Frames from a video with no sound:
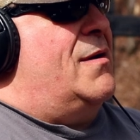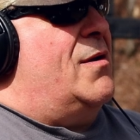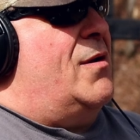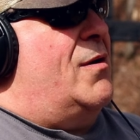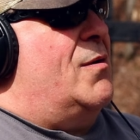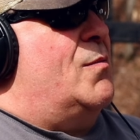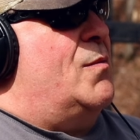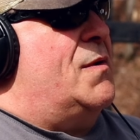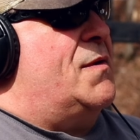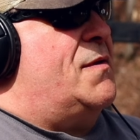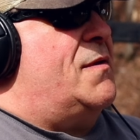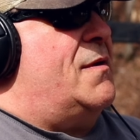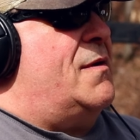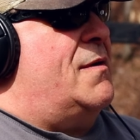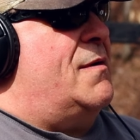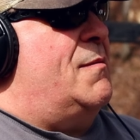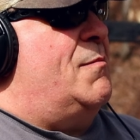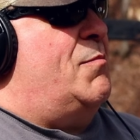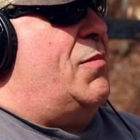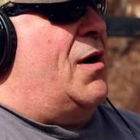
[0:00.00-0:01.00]
Along with
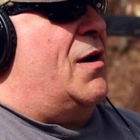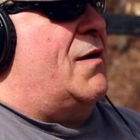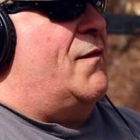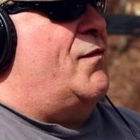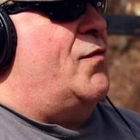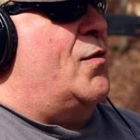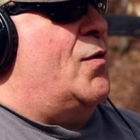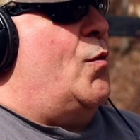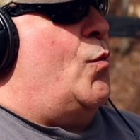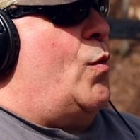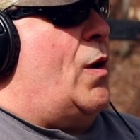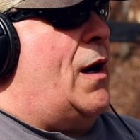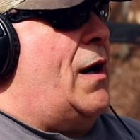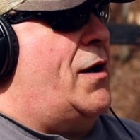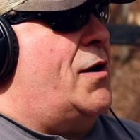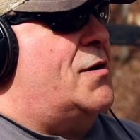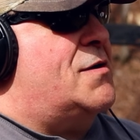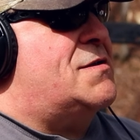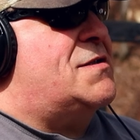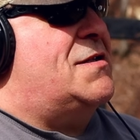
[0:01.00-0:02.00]
a pocket full of
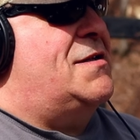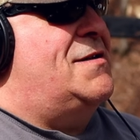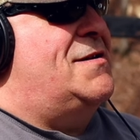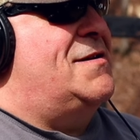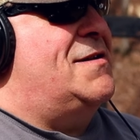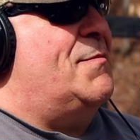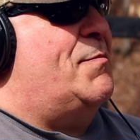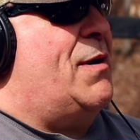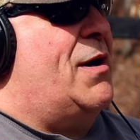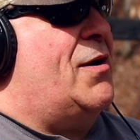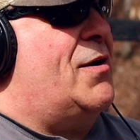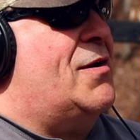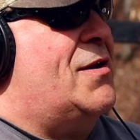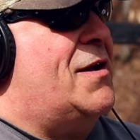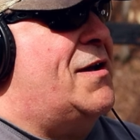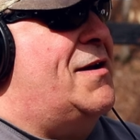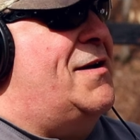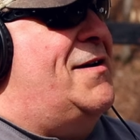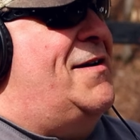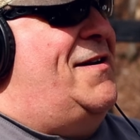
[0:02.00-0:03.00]
wires,
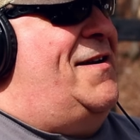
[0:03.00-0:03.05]
apparently.